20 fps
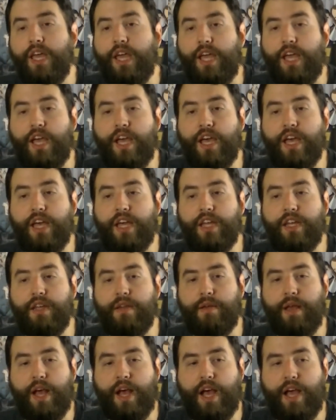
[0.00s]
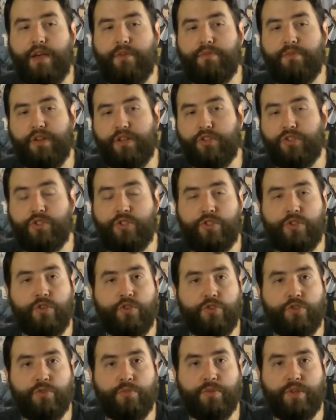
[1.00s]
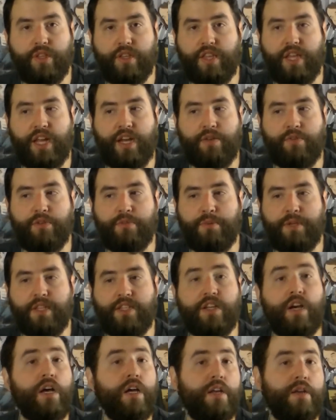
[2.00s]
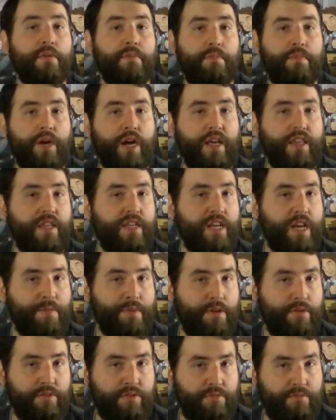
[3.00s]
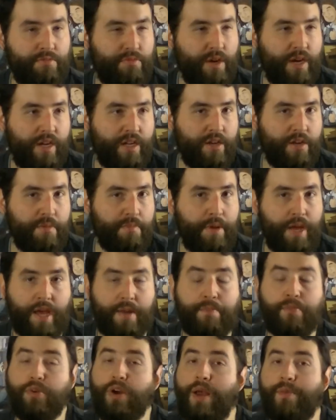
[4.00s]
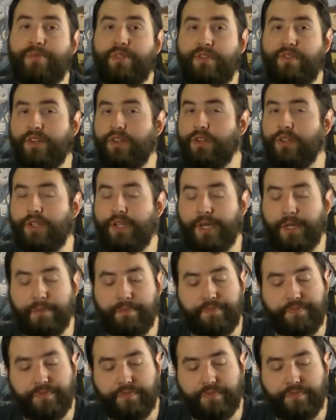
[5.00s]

And I've assumed that it would be done by the time I was ready to go to bed, perhaps even earlier.